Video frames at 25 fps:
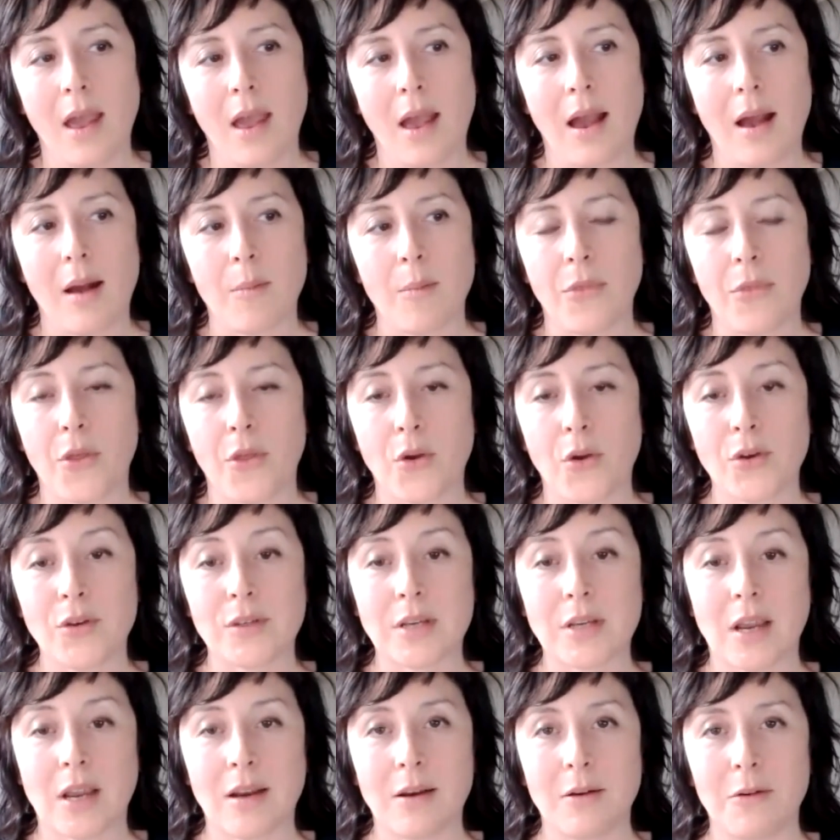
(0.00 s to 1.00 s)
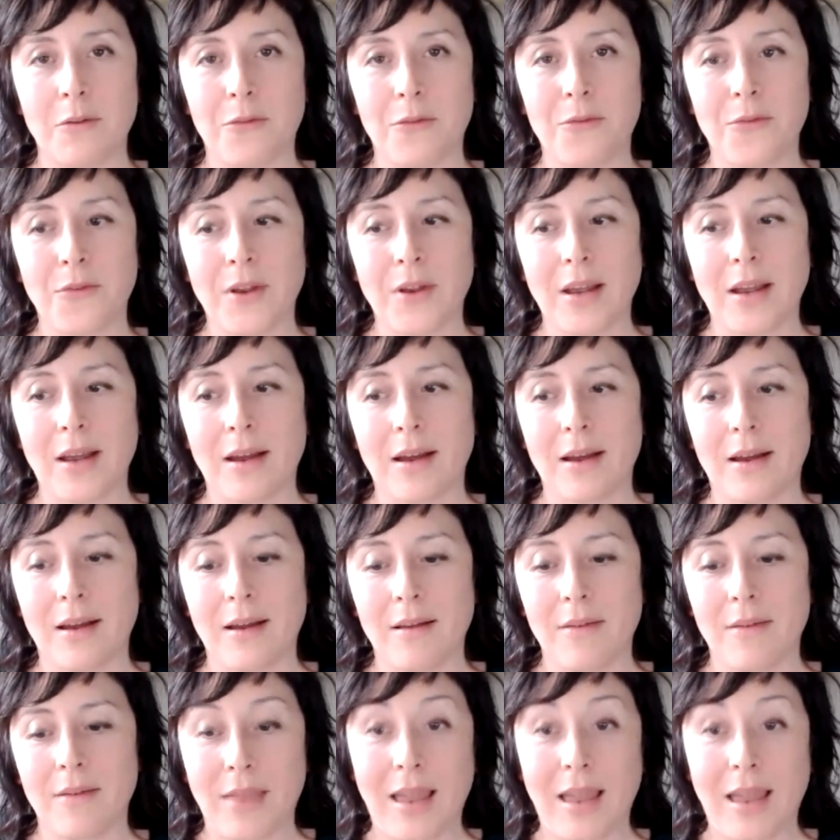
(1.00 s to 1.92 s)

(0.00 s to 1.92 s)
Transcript: um, those kind of uh,